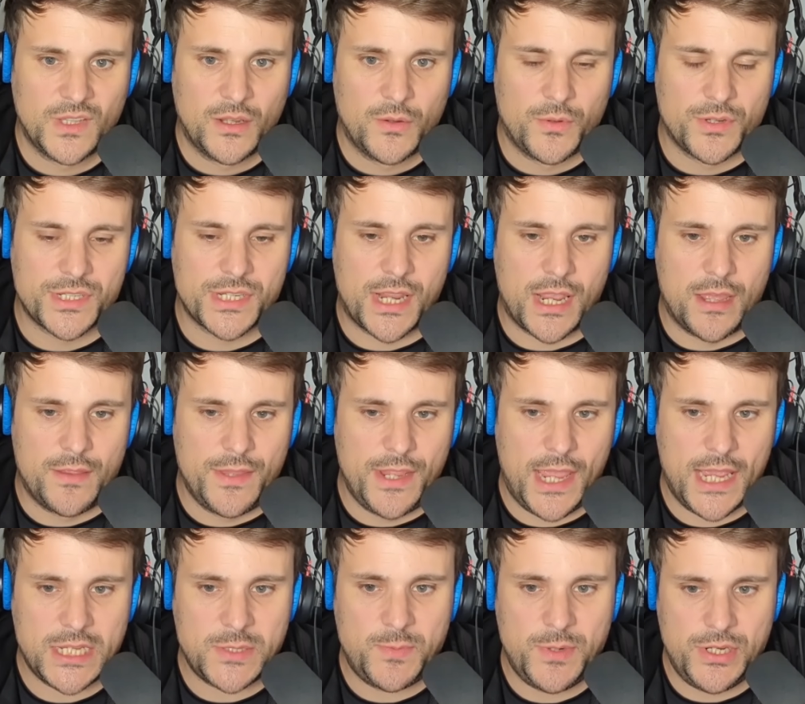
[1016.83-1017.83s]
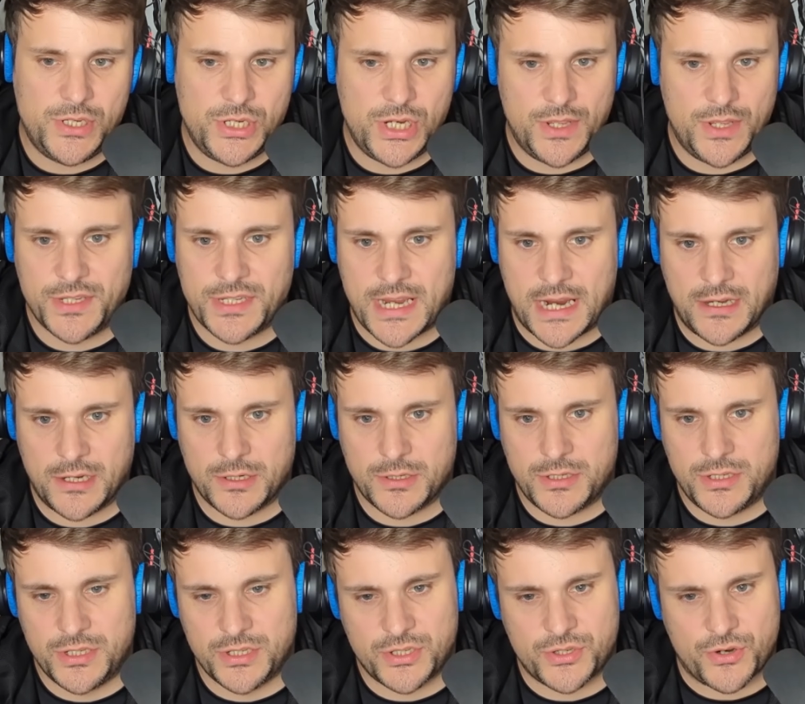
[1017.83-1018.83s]
Once again, the SPG and the tank
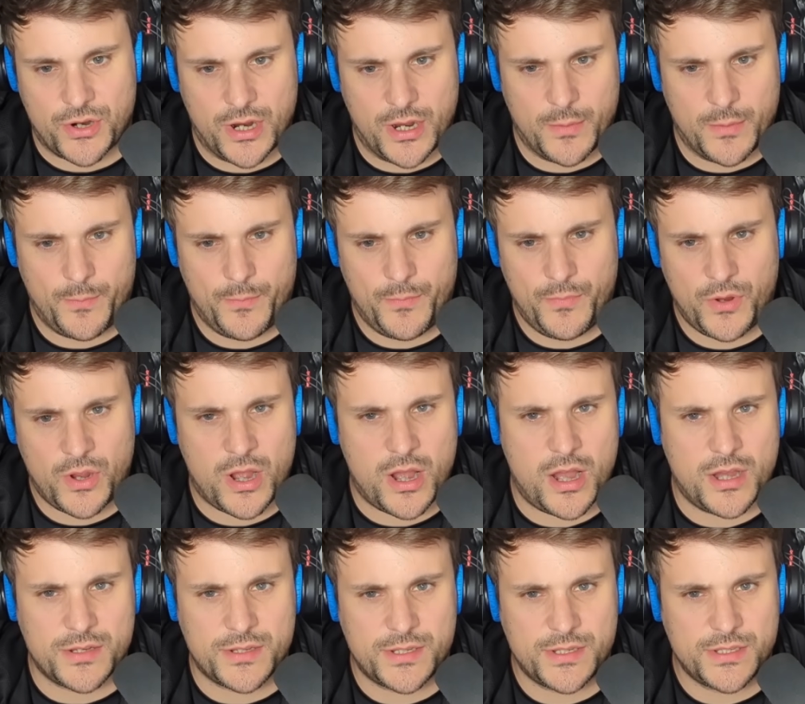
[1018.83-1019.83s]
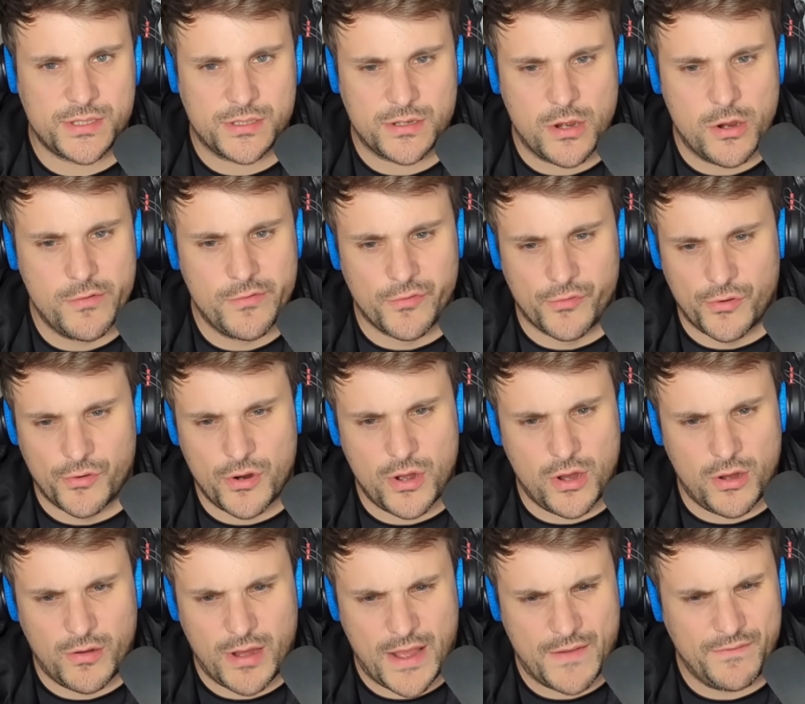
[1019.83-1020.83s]
destroyer costs
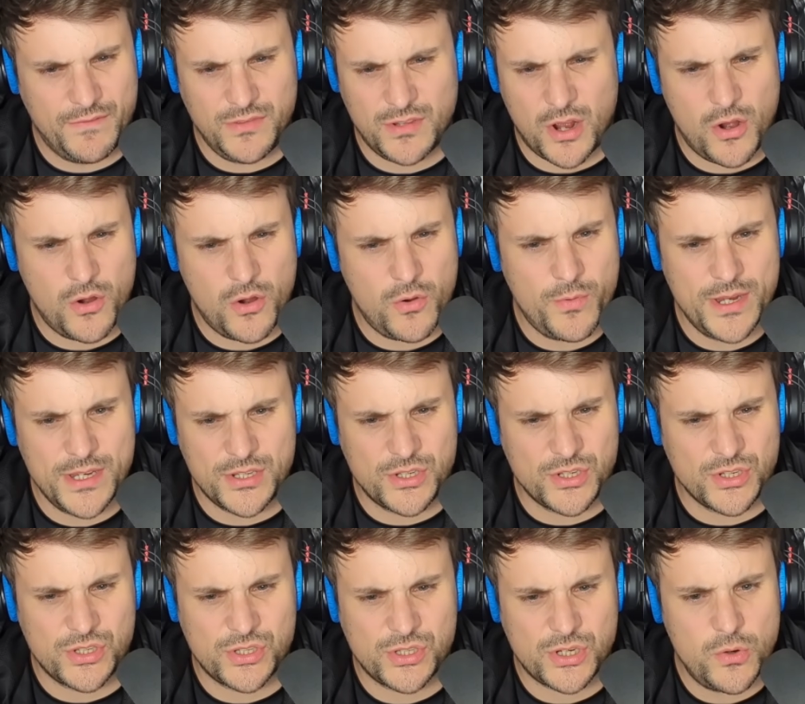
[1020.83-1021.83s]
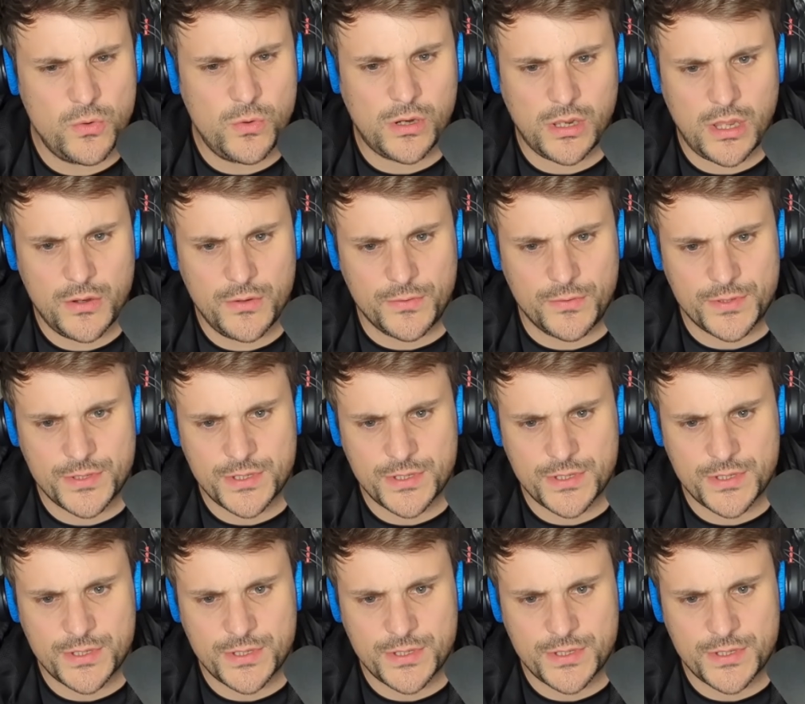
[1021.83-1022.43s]
overall are always just so close.